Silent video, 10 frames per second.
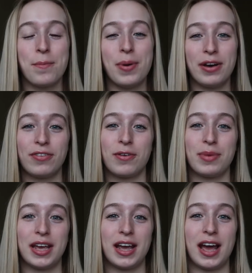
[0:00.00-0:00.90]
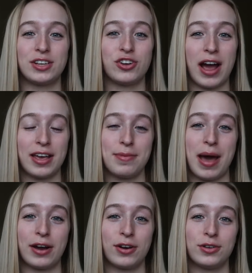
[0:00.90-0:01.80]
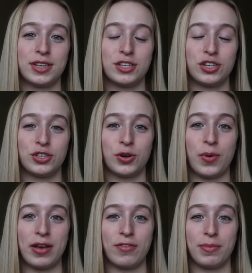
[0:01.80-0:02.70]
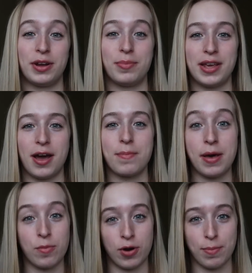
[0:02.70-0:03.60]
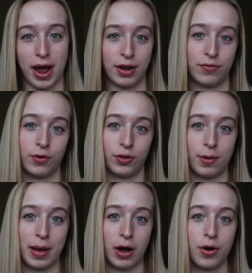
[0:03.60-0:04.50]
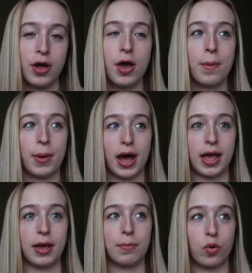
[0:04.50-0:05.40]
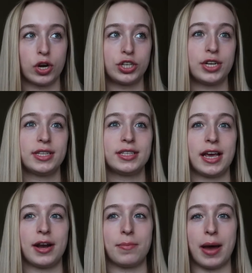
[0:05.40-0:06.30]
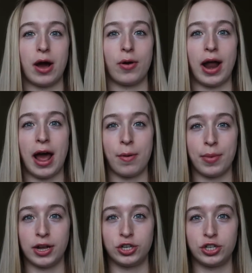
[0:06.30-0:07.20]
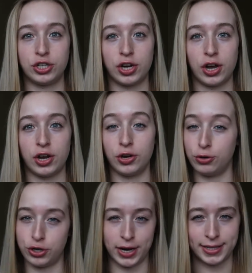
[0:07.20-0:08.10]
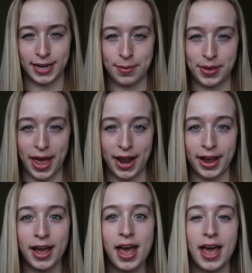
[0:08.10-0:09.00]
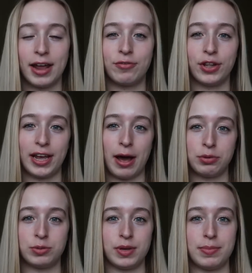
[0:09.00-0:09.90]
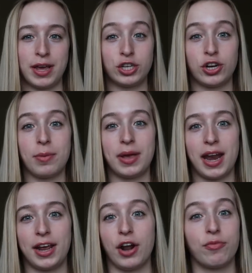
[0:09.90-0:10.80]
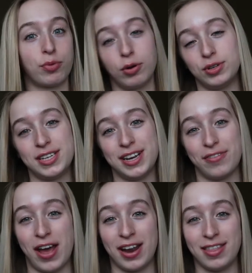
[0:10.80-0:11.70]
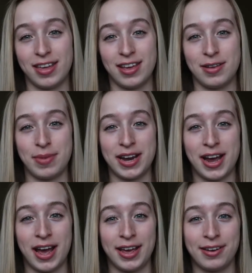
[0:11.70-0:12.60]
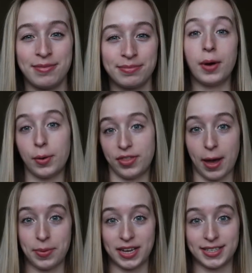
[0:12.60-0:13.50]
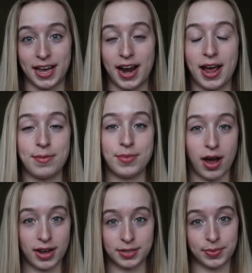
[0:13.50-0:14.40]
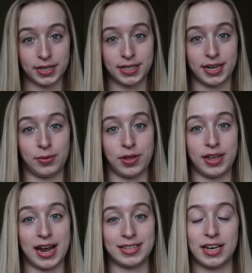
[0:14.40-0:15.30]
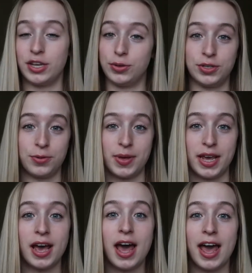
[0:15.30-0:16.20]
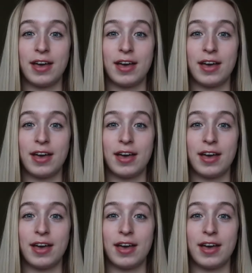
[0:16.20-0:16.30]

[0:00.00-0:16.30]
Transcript: But for me, tracking macros is just a way for me to be a bit more mindful about my portions and about how much nutrients I'm getting. It really helps me make sure I'm getting enough protein, if anything, in my diet. But with that being said, I am not as militant with it as I used to be.